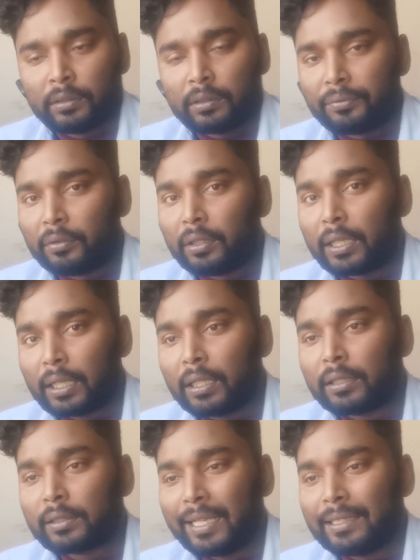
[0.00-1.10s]
The full
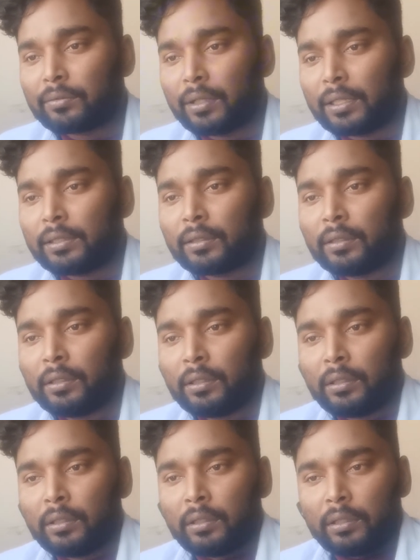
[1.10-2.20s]
data size was,
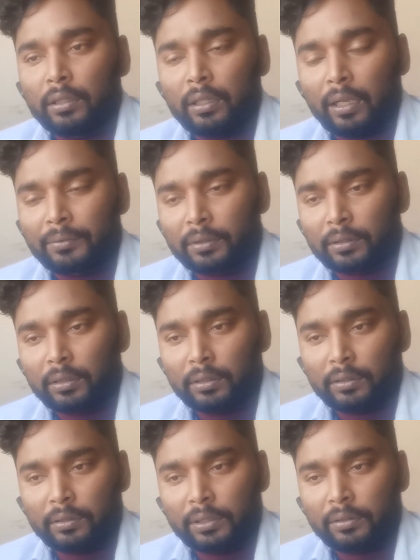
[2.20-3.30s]
after
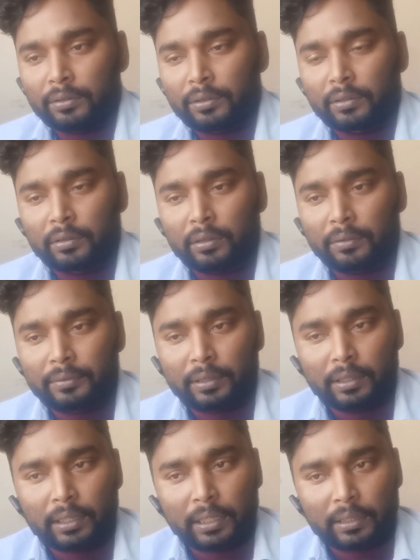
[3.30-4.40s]
the reconstruction of
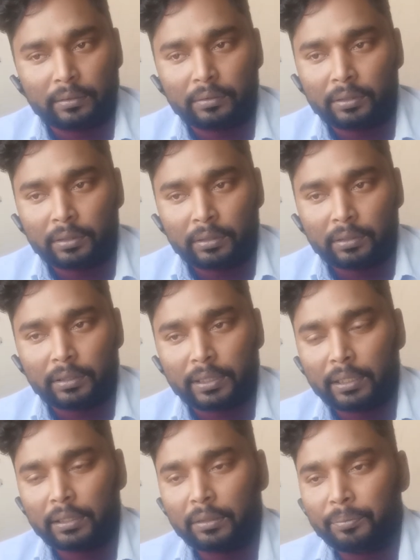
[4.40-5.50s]
RAID and
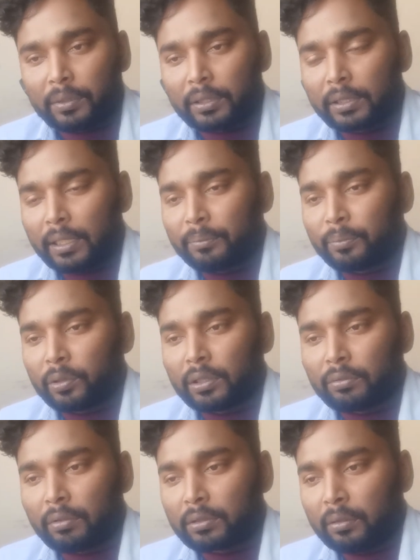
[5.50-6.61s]
scanning
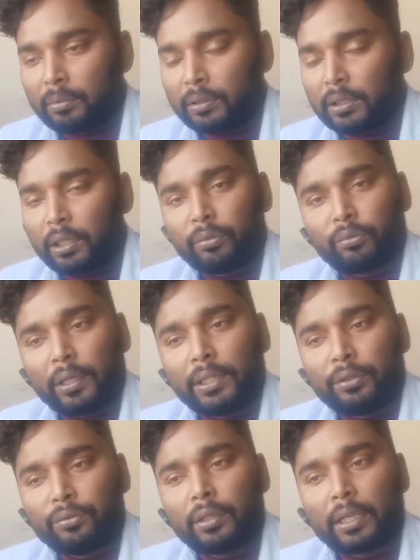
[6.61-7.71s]
process was completed,
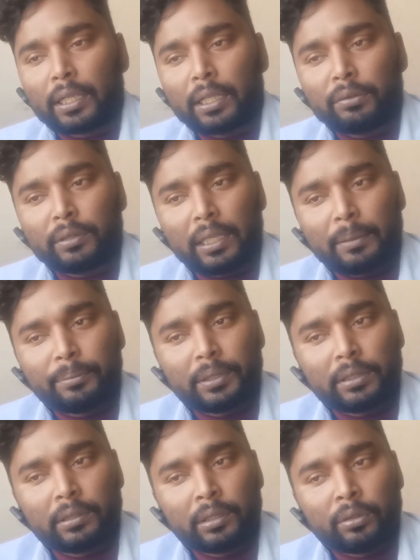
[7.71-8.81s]
22 data we have
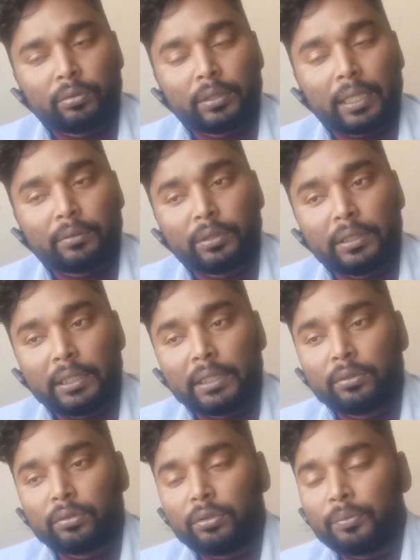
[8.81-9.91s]
been we
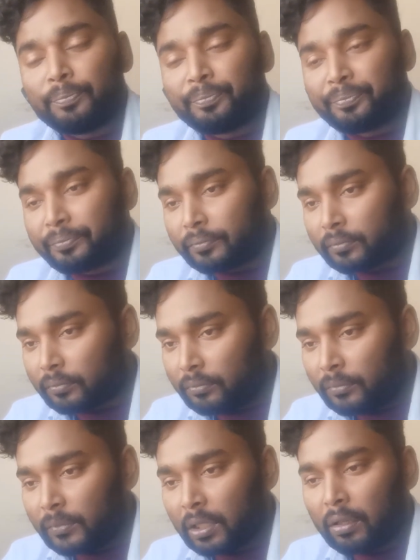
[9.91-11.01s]
need to
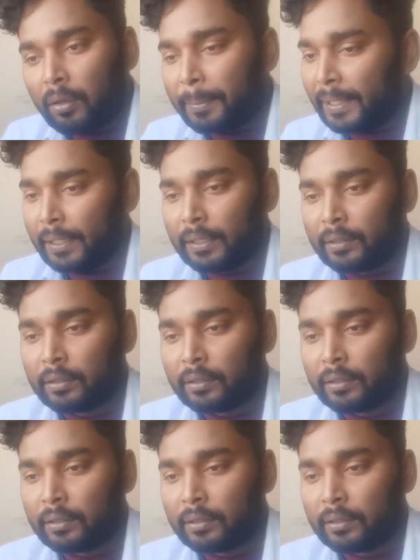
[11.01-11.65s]
copy,